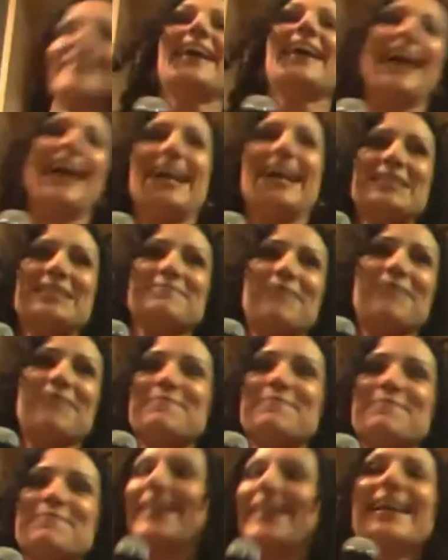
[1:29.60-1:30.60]
I need my
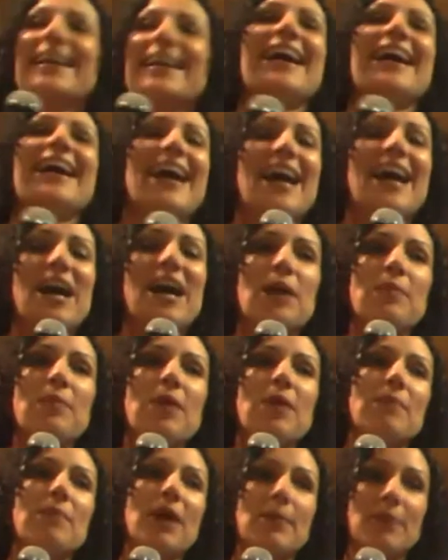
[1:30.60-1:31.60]
bag.
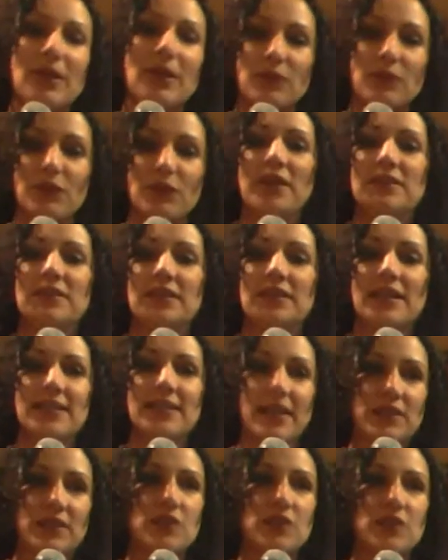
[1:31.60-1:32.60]
My best friend,
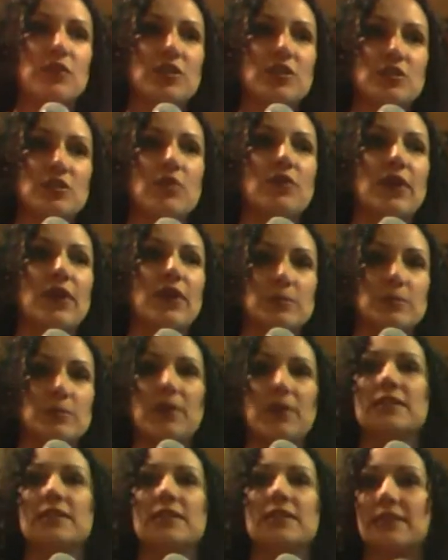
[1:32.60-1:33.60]
Executive Regional Vice
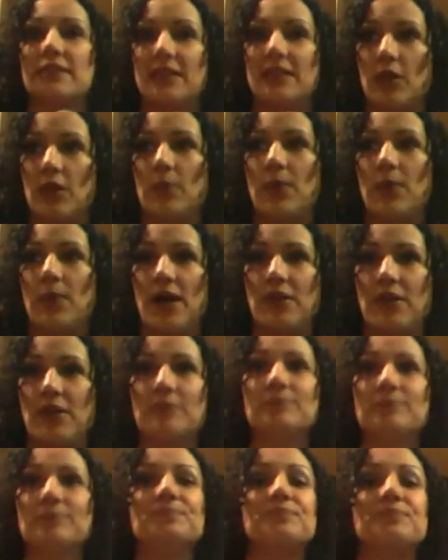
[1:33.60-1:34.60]
President Danielle
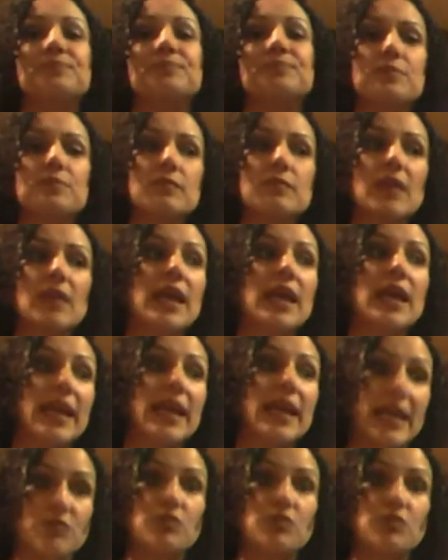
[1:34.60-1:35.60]
Potter,
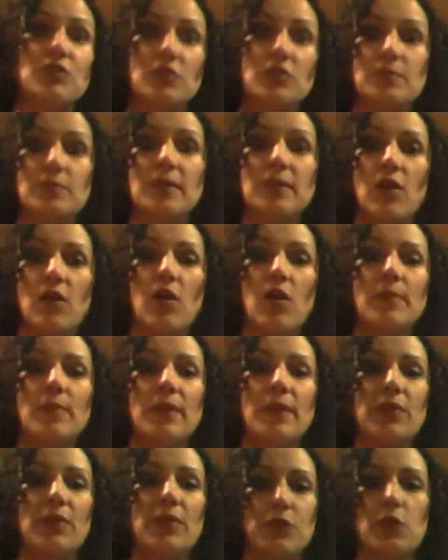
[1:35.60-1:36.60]
introduced me to
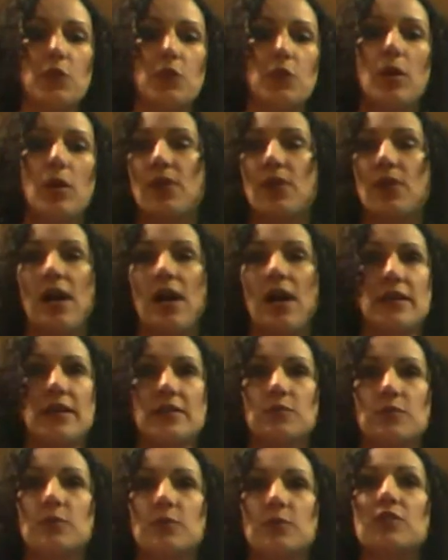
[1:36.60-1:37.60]
Arbonne through our
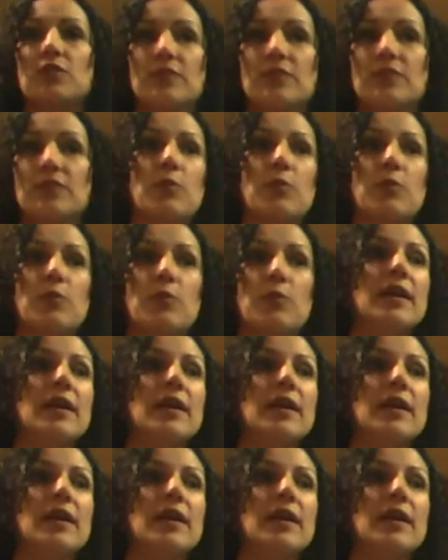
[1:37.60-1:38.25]
products, which is how we